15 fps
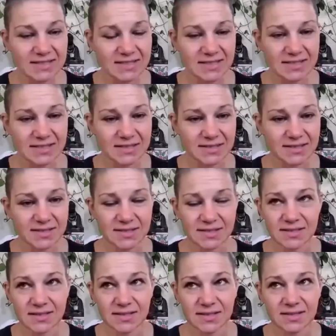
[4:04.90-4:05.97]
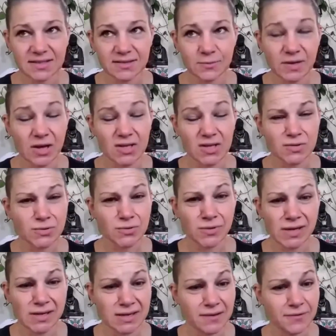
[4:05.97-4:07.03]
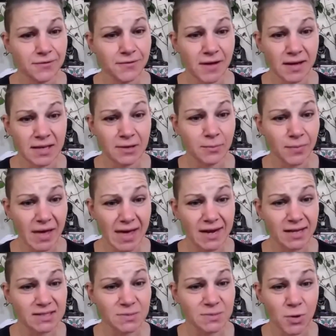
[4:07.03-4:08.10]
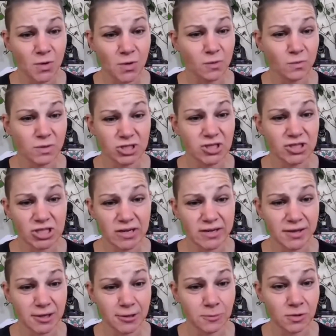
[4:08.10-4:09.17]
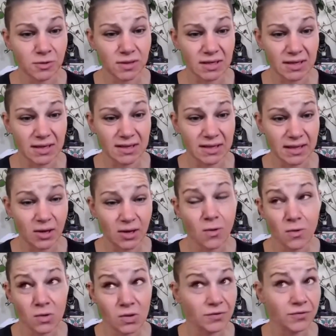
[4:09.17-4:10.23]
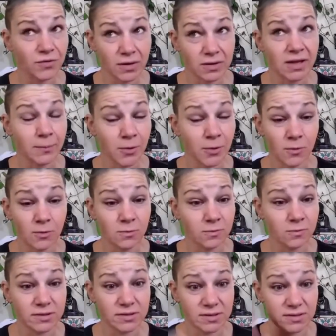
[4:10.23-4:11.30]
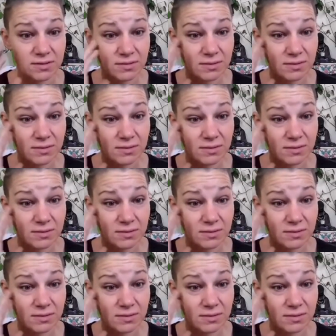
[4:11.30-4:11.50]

is, we also created a fucking badass poem, which I'll share in the community. Like, holy fuck, that poem was,